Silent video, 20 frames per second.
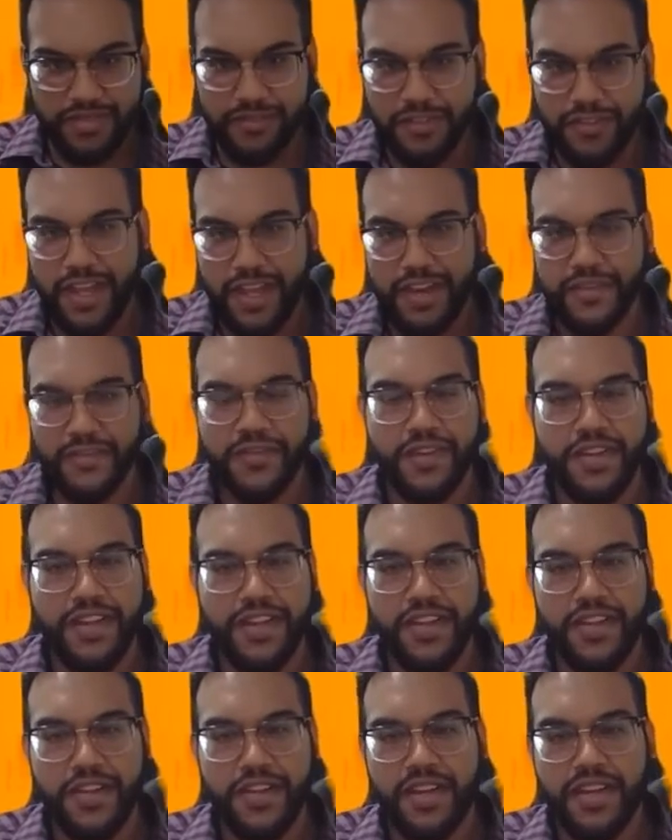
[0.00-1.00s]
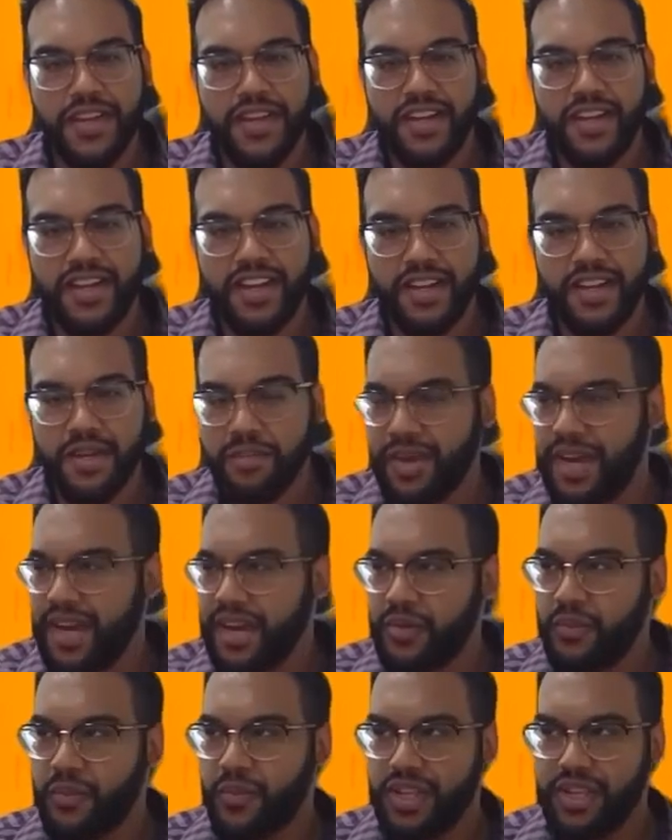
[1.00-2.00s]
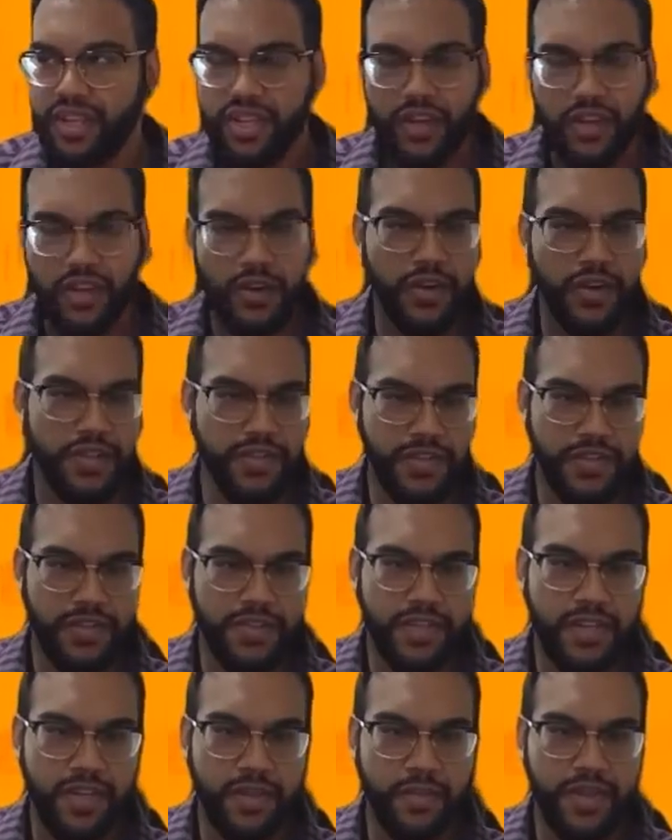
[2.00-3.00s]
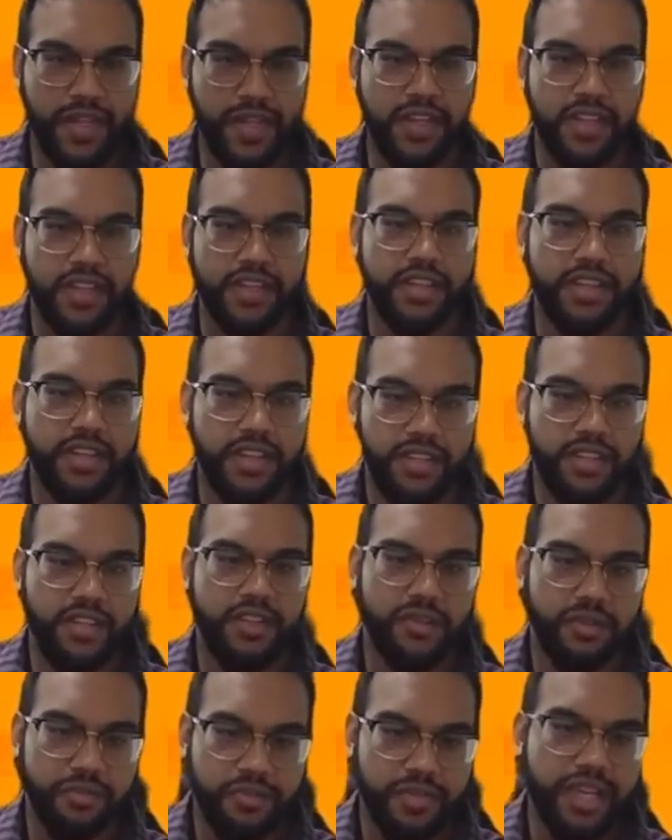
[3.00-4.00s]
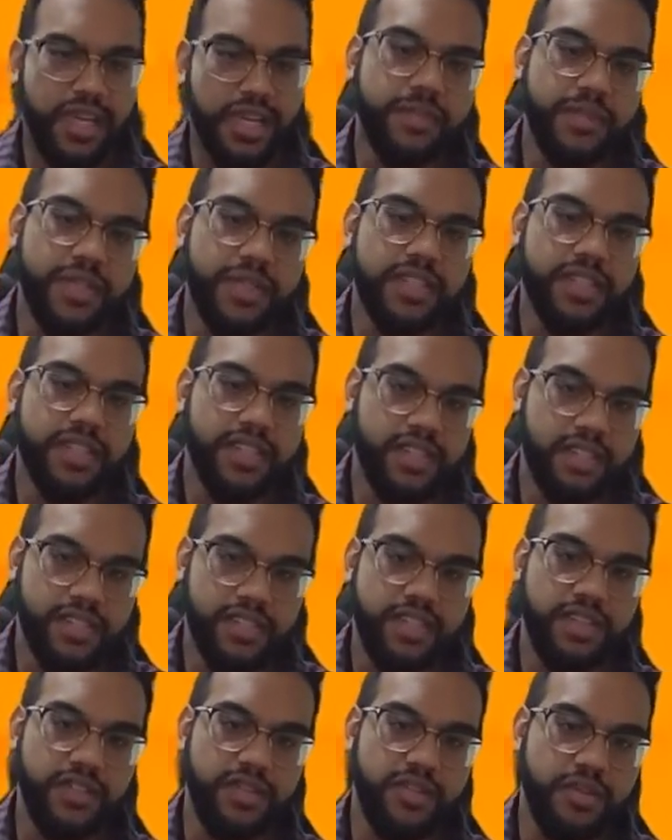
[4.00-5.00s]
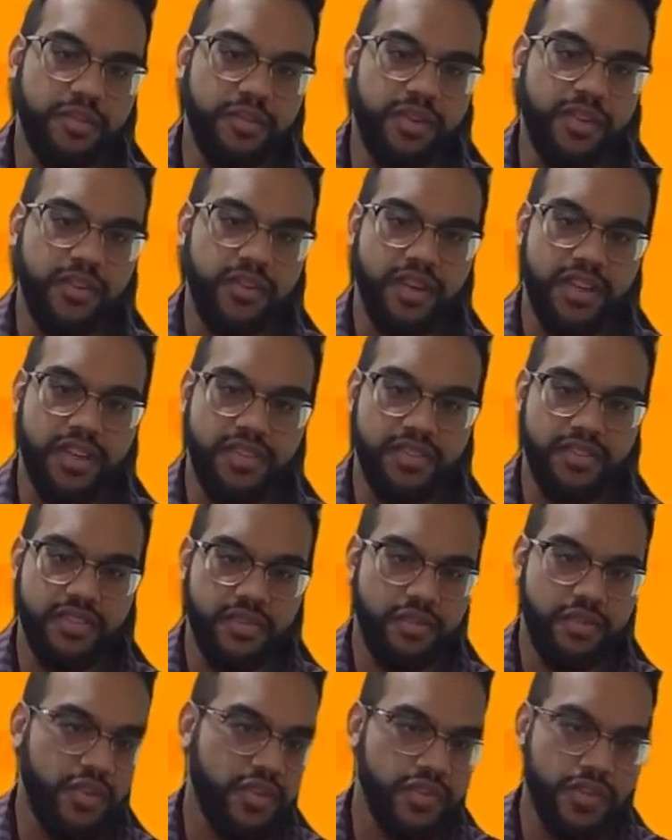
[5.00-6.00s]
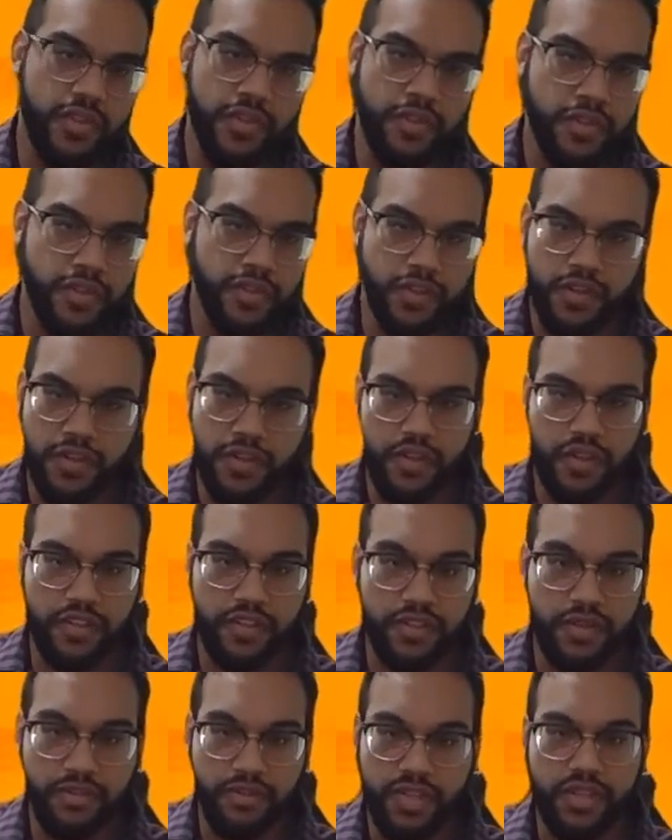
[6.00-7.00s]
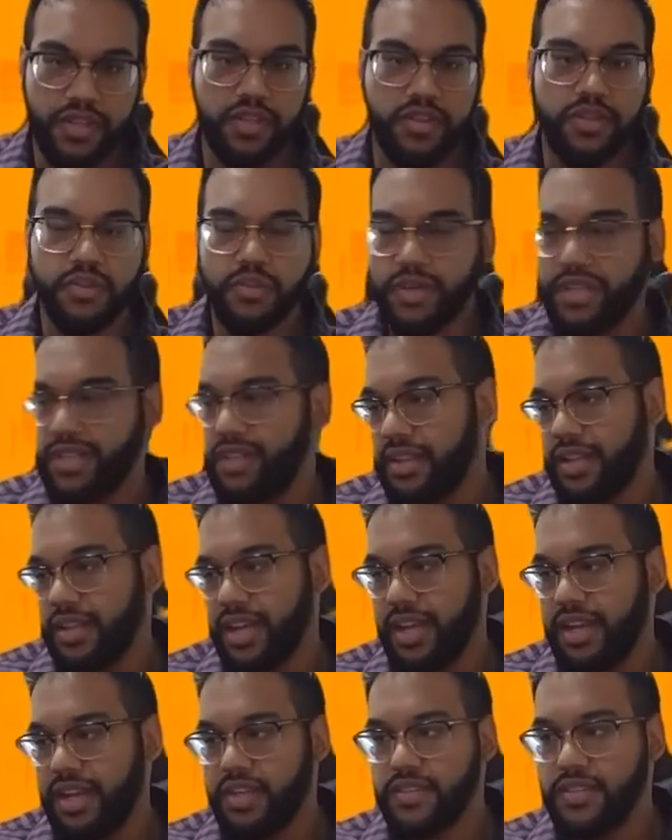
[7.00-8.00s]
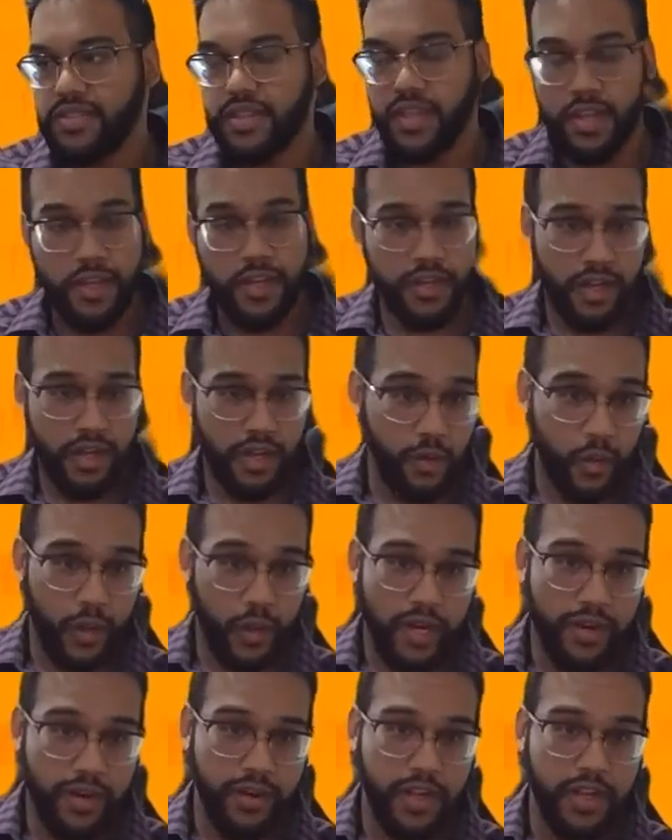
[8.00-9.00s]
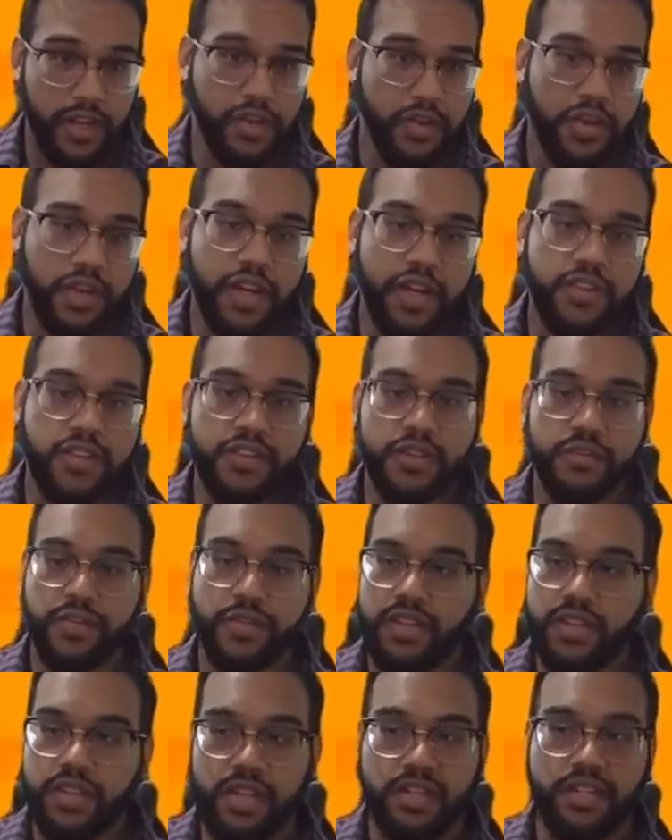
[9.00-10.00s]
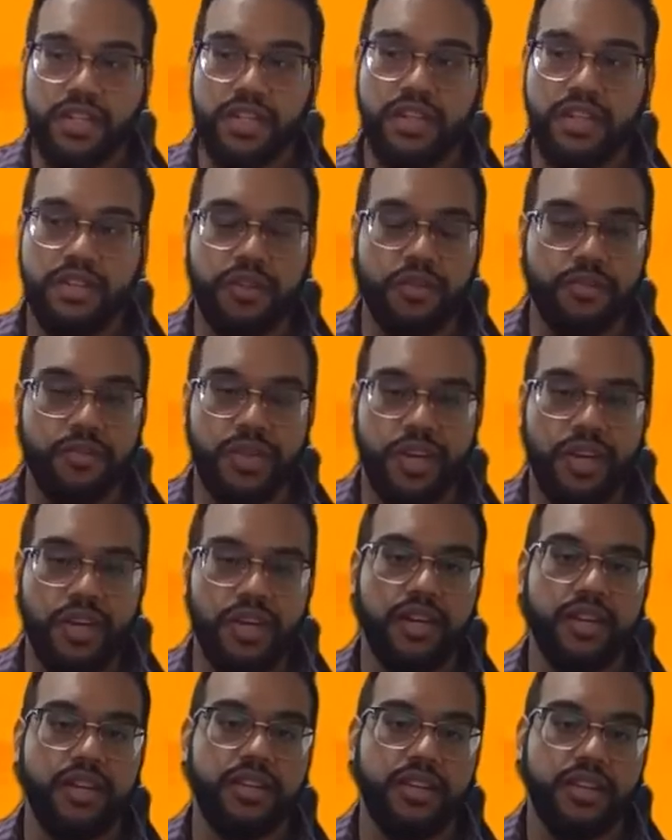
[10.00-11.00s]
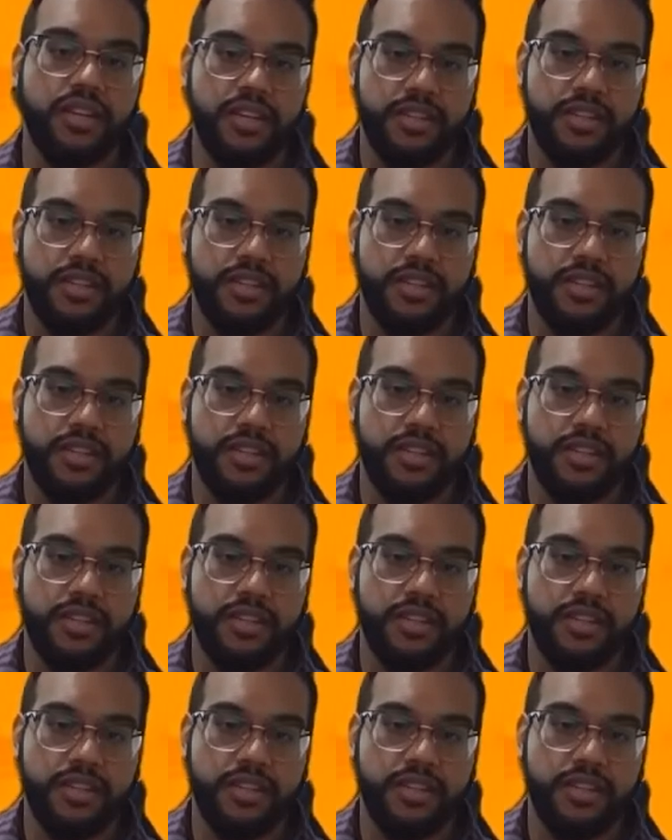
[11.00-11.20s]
right in front of you, no matter what the noise is coming in, you'll be able to continue to progress towards your ultimate goal, whether that is acquiring a new customer, launching a new product.